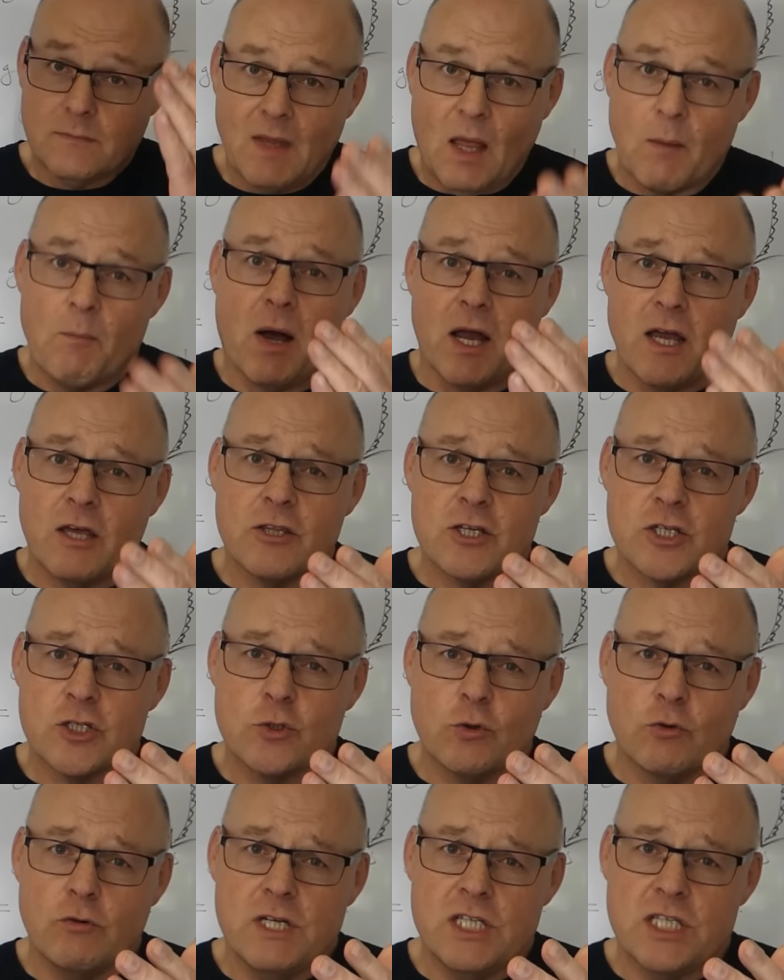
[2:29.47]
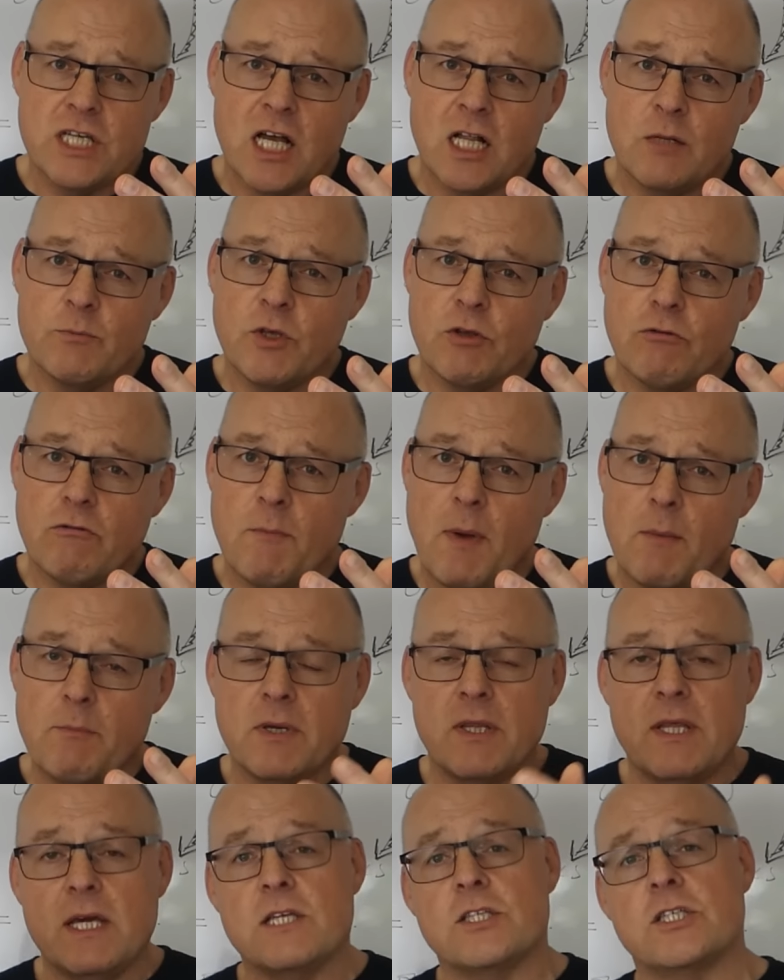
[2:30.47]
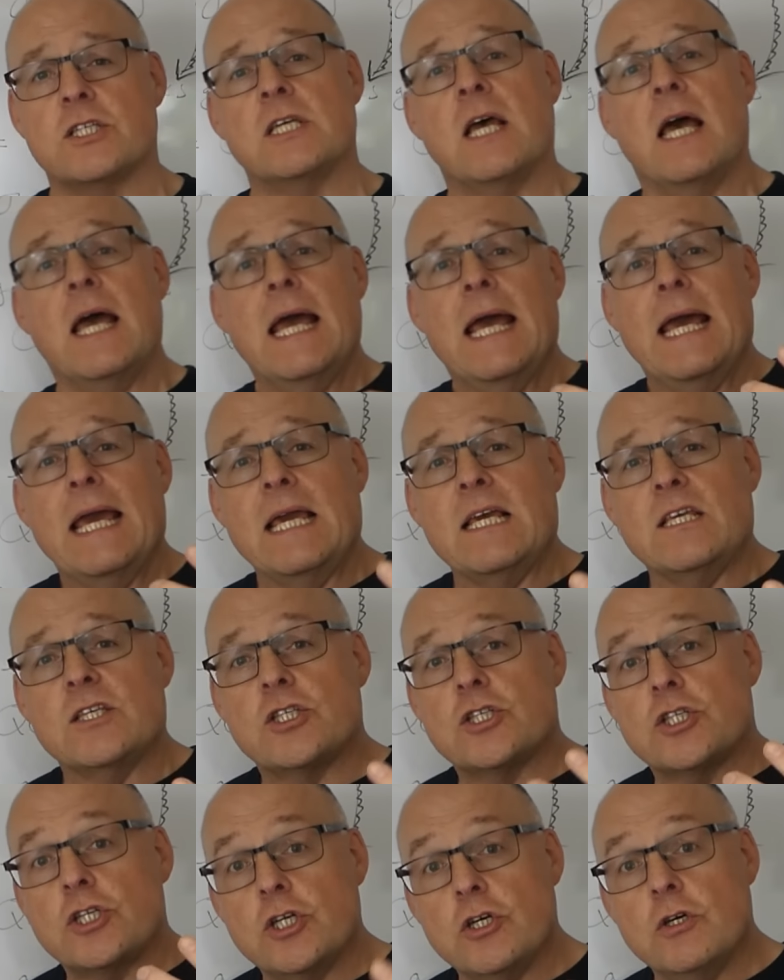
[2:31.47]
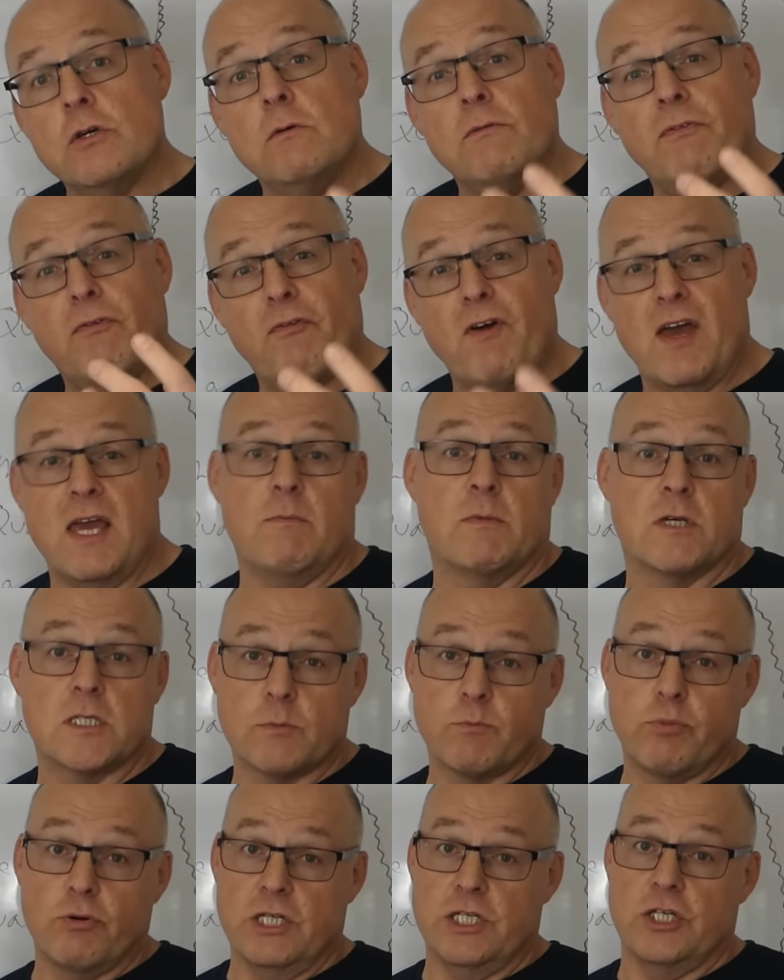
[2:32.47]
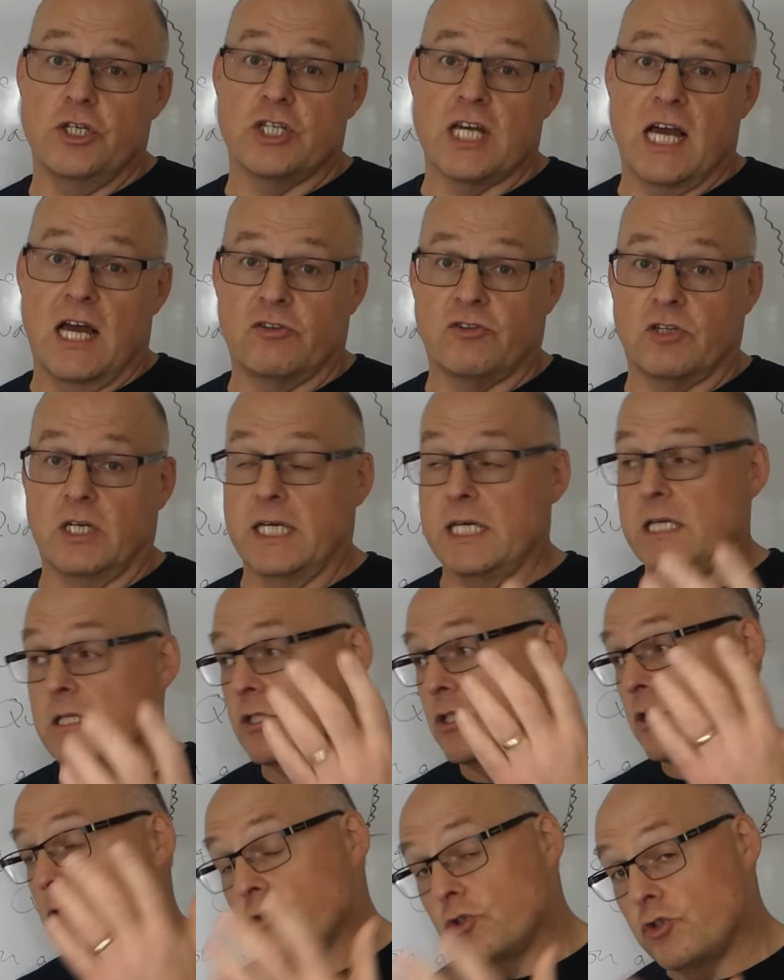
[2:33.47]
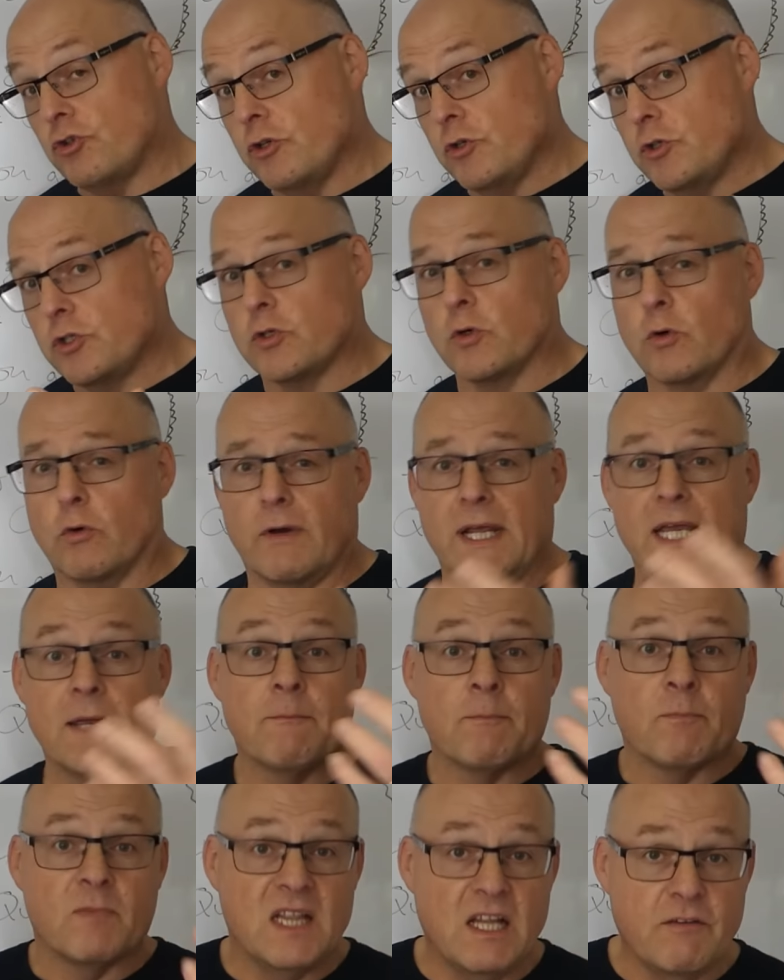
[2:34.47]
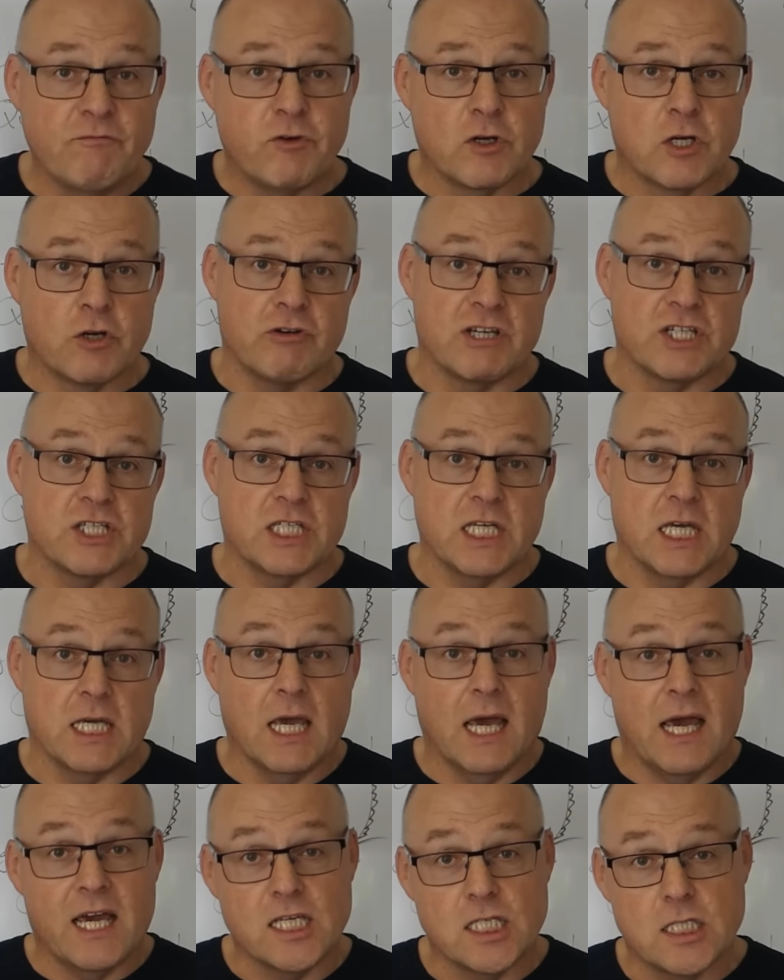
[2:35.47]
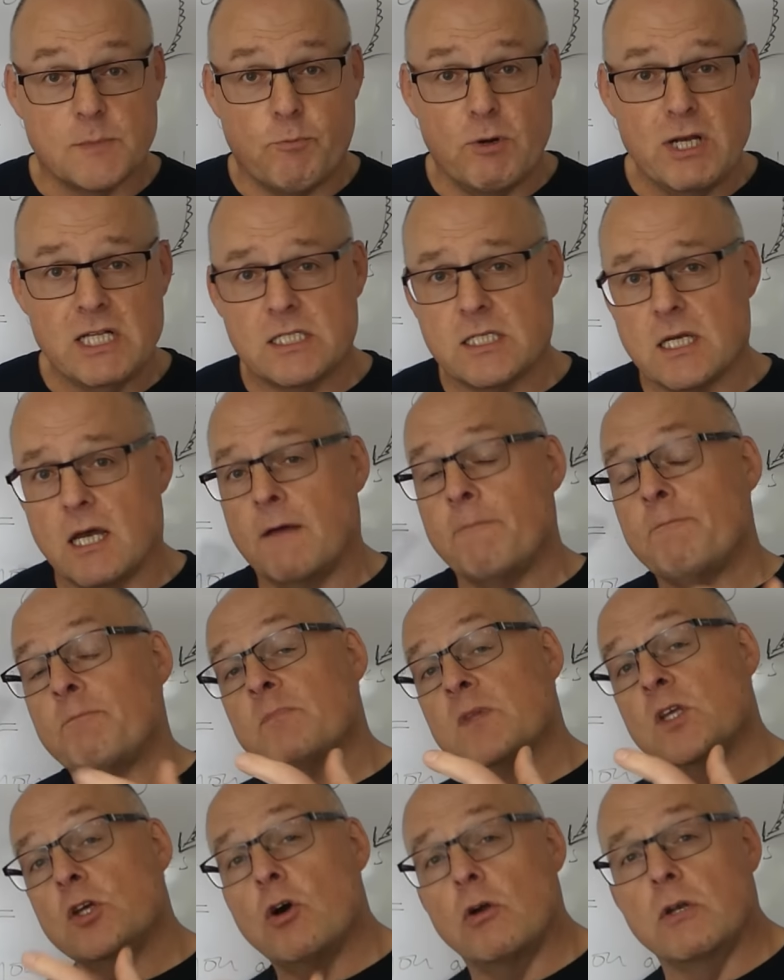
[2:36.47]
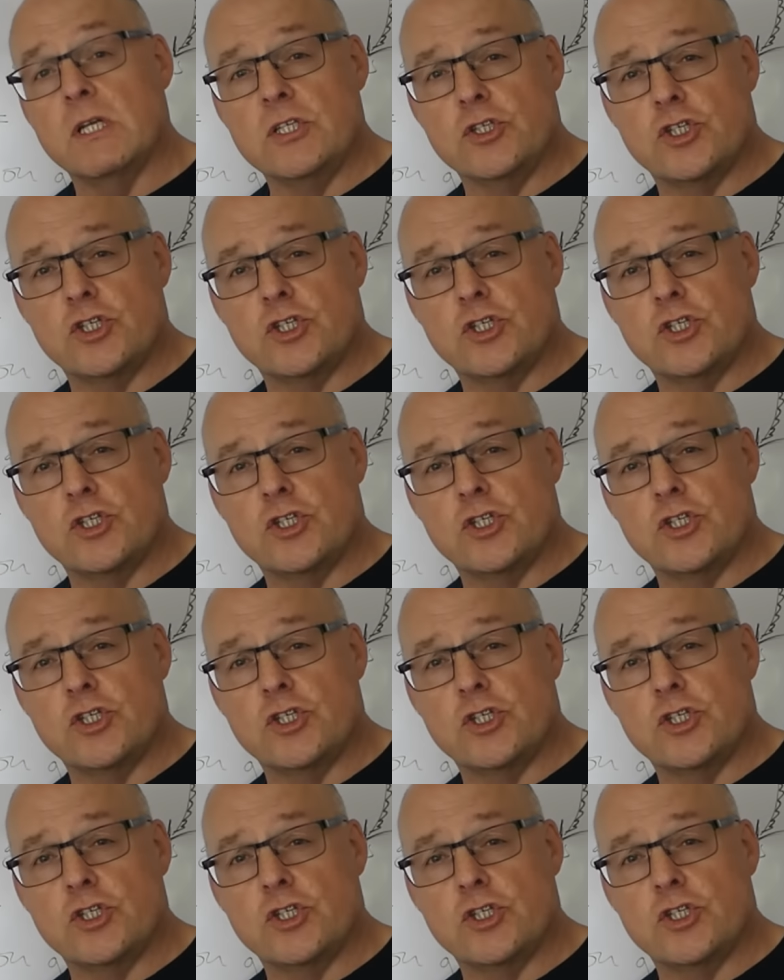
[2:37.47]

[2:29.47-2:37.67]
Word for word: My other story to help you remember this is two famous British athletes, true story, Linford Christie, a sprinter, Colin